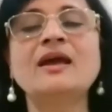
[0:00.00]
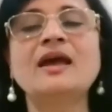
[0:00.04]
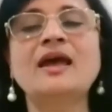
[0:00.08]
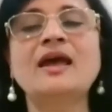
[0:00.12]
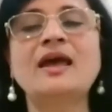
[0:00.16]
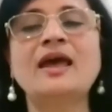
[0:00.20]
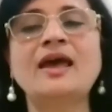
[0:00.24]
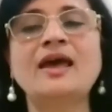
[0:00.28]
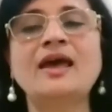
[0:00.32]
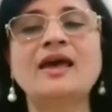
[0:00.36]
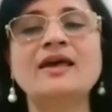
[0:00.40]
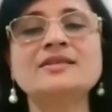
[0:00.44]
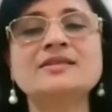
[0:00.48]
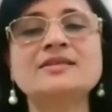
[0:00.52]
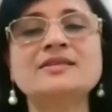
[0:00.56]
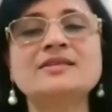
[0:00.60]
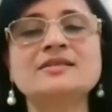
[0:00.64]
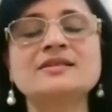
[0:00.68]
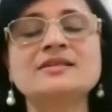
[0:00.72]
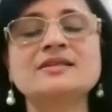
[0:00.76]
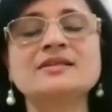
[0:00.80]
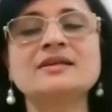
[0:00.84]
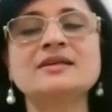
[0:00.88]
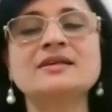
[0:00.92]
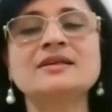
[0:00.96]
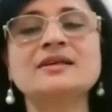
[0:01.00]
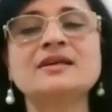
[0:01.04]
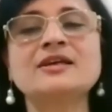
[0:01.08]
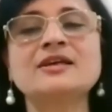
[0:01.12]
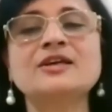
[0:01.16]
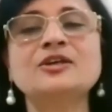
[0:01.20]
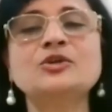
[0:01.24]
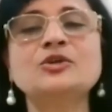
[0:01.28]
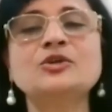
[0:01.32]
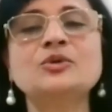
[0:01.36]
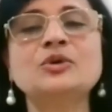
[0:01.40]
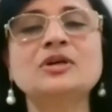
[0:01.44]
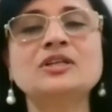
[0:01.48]
as
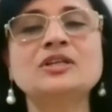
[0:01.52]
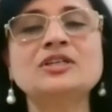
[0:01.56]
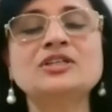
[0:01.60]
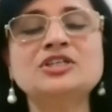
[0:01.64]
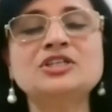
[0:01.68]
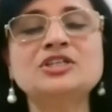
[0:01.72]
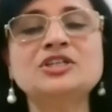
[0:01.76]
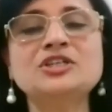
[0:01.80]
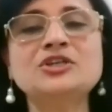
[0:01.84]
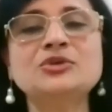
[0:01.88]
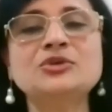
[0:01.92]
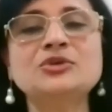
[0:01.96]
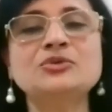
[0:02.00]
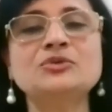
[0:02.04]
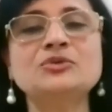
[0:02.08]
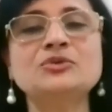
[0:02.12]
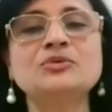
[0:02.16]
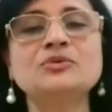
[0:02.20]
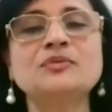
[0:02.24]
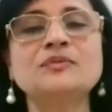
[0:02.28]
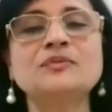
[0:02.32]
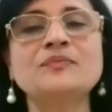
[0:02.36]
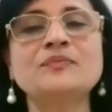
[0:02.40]
you continue